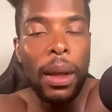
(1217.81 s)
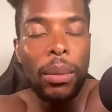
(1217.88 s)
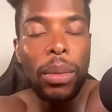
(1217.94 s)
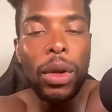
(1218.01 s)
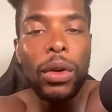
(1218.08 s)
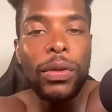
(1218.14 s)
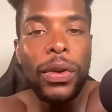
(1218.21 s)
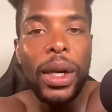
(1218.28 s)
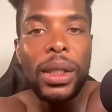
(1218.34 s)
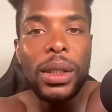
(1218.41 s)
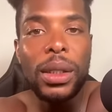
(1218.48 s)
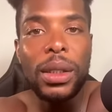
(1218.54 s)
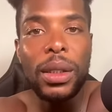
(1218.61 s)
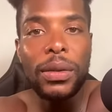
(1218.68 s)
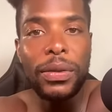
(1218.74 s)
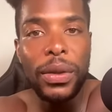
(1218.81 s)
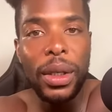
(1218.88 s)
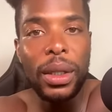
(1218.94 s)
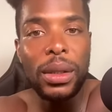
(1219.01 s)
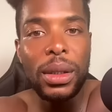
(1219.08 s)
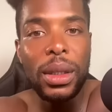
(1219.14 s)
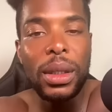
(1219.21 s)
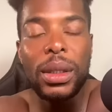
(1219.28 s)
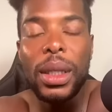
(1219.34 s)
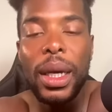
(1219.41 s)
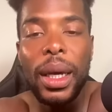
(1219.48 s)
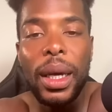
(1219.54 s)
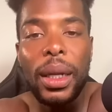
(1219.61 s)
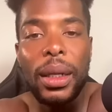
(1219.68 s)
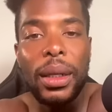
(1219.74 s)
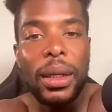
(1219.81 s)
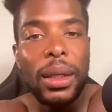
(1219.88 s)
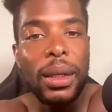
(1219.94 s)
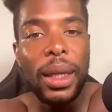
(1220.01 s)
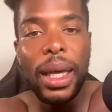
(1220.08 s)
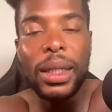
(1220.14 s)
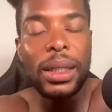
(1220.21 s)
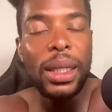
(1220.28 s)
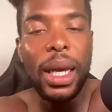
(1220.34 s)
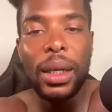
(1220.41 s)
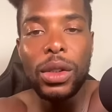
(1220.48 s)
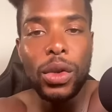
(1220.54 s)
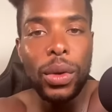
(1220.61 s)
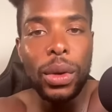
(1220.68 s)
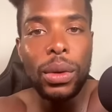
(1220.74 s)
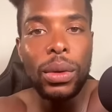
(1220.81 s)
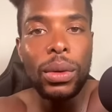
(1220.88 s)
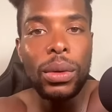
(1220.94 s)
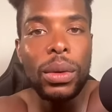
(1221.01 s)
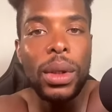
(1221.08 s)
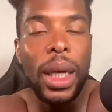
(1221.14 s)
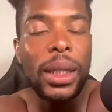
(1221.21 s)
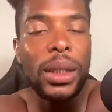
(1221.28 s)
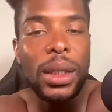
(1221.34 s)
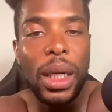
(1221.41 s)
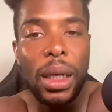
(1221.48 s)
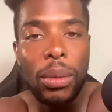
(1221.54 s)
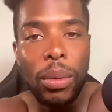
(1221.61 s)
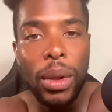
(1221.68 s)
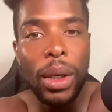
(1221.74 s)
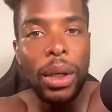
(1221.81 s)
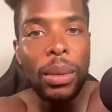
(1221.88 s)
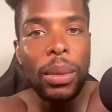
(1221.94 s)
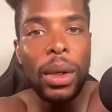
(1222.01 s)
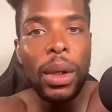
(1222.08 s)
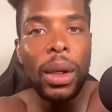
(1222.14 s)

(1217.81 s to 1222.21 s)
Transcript: Blueface's defense is that that's not true. They set him up.